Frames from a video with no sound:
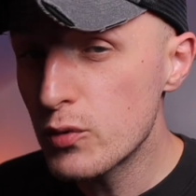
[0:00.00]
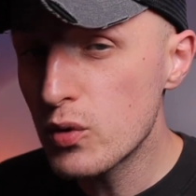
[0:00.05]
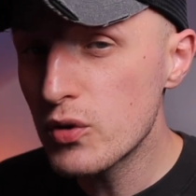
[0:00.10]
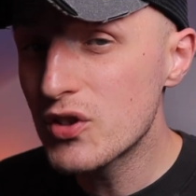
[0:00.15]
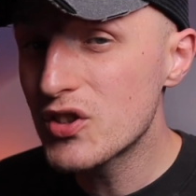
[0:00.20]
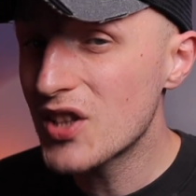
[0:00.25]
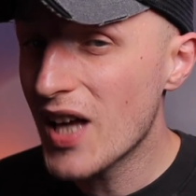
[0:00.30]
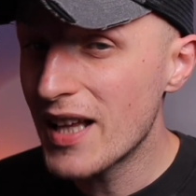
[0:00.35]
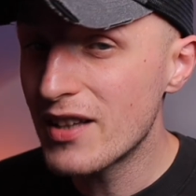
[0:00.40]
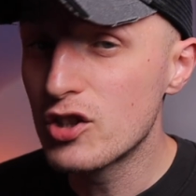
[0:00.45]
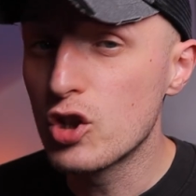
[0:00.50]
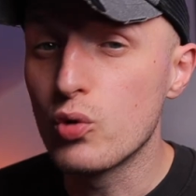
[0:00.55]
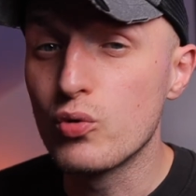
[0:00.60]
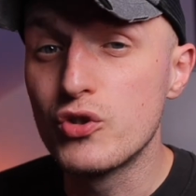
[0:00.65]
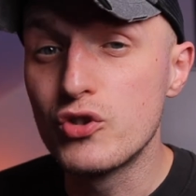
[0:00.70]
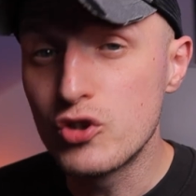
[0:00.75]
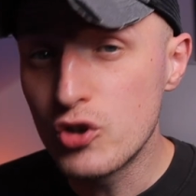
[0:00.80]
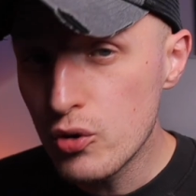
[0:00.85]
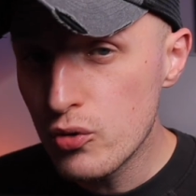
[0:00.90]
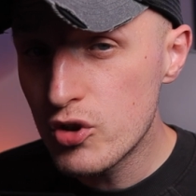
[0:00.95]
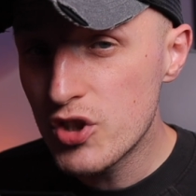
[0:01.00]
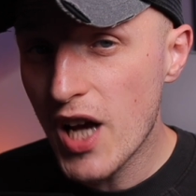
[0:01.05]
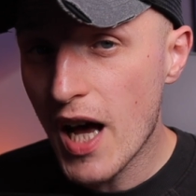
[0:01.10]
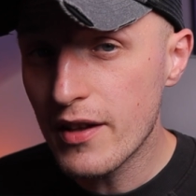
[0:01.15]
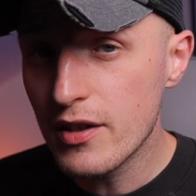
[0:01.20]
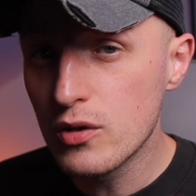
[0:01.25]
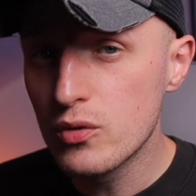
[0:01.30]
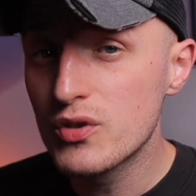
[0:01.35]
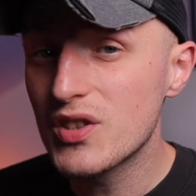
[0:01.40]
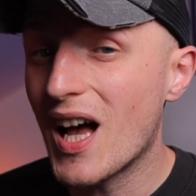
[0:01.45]
will set those two
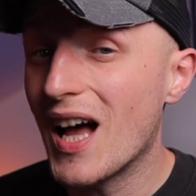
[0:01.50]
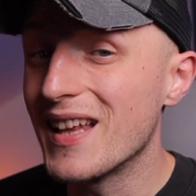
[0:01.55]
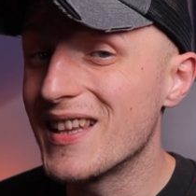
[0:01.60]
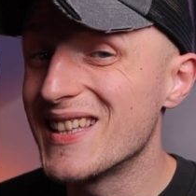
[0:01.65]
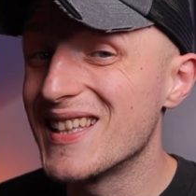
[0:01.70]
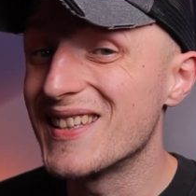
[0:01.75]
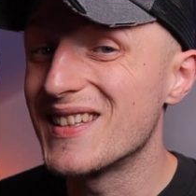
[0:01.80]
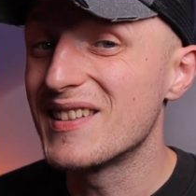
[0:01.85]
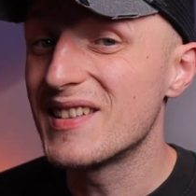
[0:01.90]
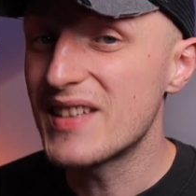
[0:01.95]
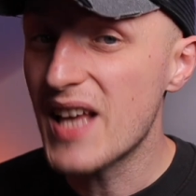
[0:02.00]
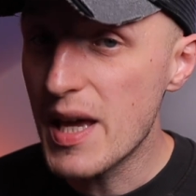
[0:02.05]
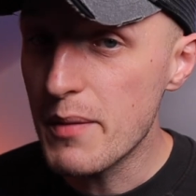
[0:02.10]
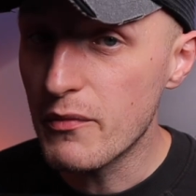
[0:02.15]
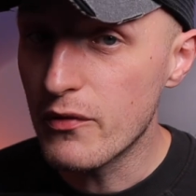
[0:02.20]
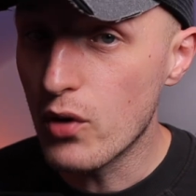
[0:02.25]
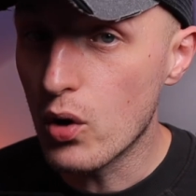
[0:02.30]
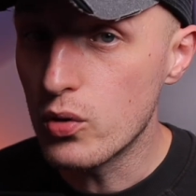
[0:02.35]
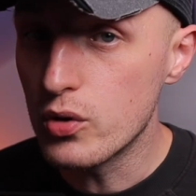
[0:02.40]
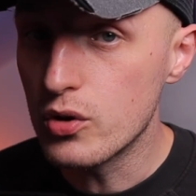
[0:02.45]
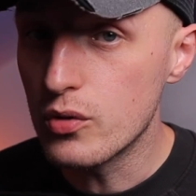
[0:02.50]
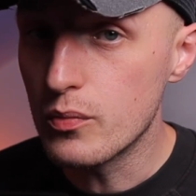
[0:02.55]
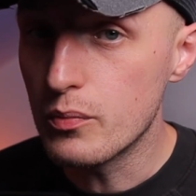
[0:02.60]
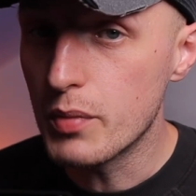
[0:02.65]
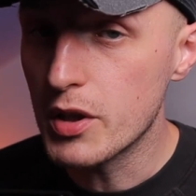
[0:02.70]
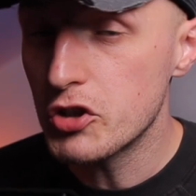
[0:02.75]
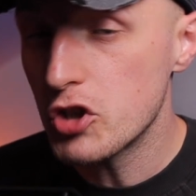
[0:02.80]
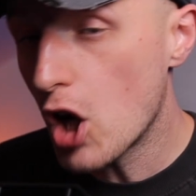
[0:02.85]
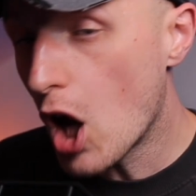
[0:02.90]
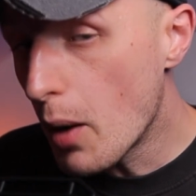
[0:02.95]
channels at the same volume,
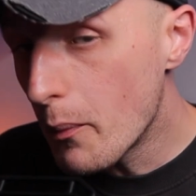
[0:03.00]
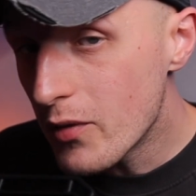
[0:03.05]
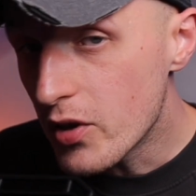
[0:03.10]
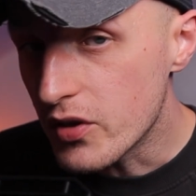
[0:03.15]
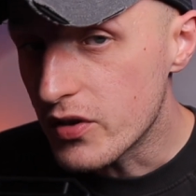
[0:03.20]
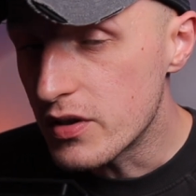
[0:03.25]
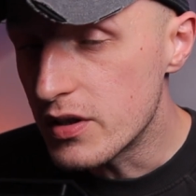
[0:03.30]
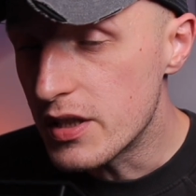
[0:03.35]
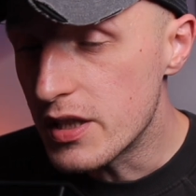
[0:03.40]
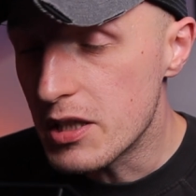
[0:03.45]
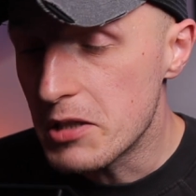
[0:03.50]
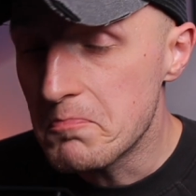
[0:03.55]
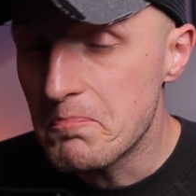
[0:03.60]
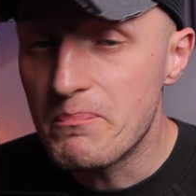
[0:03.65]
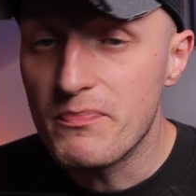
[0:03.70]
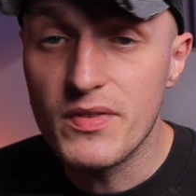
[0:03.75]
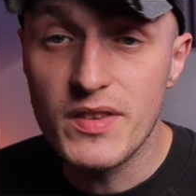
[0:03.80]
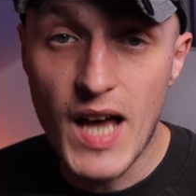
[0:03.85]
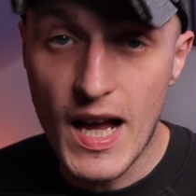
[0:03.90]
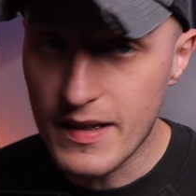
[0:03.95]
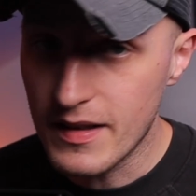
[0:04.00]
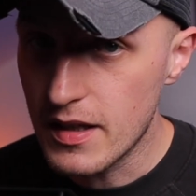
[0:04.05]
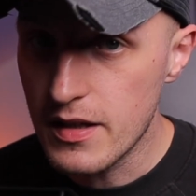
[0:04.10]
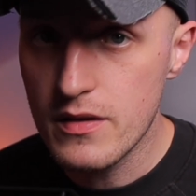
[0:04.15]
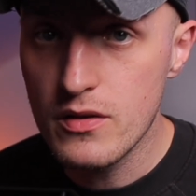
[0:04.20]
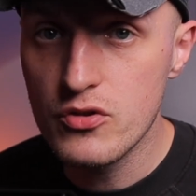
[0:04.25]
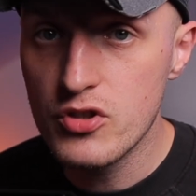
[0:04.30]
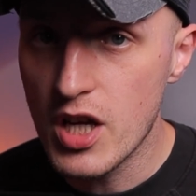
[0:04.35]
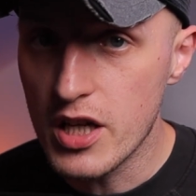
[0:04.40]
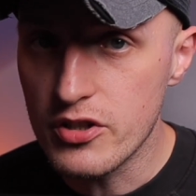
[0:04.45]
but obviously that's a
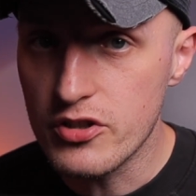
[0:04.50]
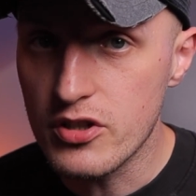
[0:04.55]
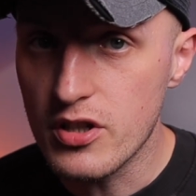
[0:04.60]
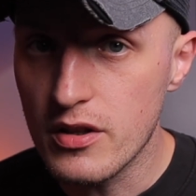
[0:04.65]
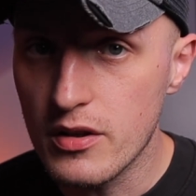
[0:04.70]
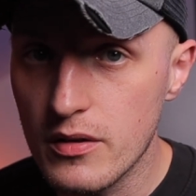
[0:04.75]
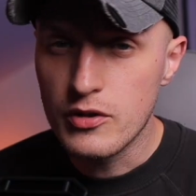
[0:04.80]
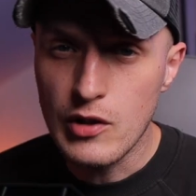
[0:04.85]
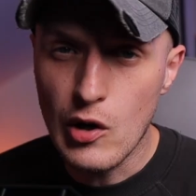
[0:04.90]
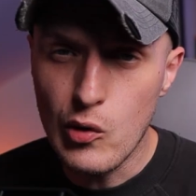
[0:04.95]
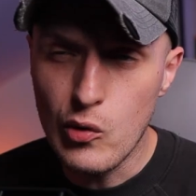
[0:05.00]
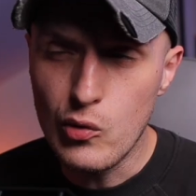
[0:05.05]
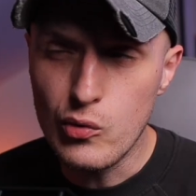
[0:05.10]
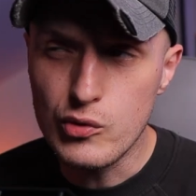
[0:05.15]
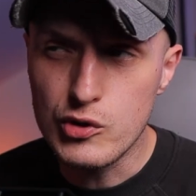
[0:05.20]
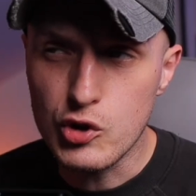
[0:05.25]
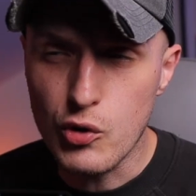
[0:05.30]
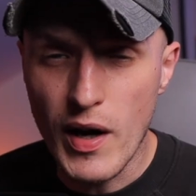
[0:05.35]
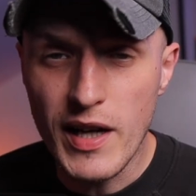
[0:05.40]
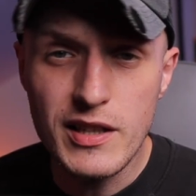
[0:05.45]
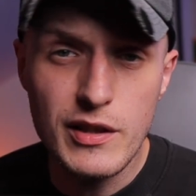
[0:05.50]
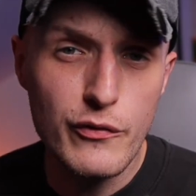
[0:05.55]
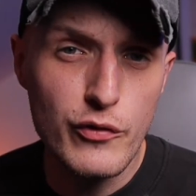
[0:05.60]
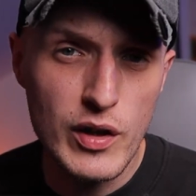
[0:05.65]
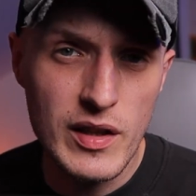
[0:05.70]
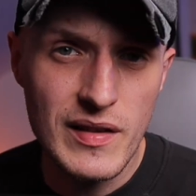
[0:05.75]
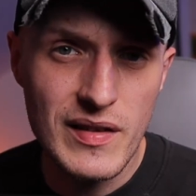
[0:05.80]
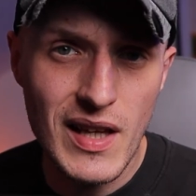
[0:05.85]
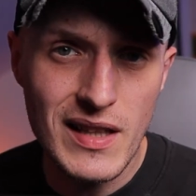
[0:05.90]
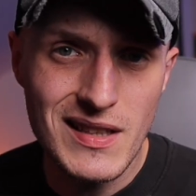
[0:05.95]
suggestion. So try
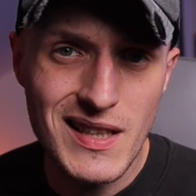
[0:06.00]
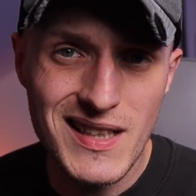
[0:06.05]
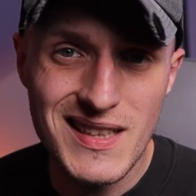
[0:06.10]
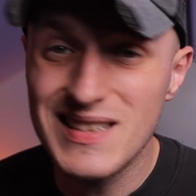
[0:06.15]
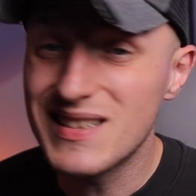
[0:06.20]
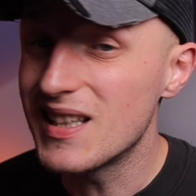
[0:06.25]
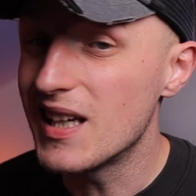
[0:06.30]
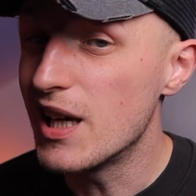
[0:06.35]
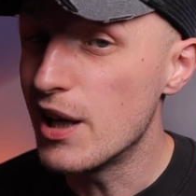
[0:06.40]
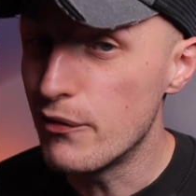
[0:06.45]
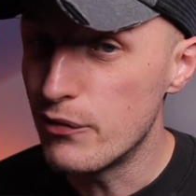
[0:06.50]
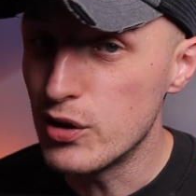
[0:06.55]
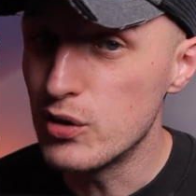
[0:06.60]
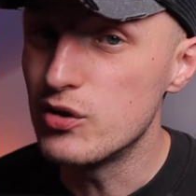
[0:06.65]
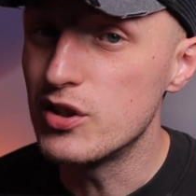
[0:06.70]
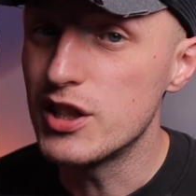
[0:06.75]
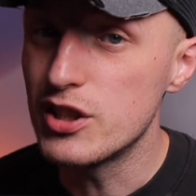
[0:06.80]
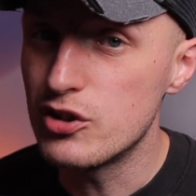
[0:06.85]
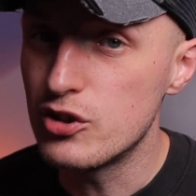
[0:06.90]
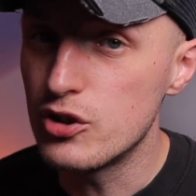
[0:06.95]
different settings if you need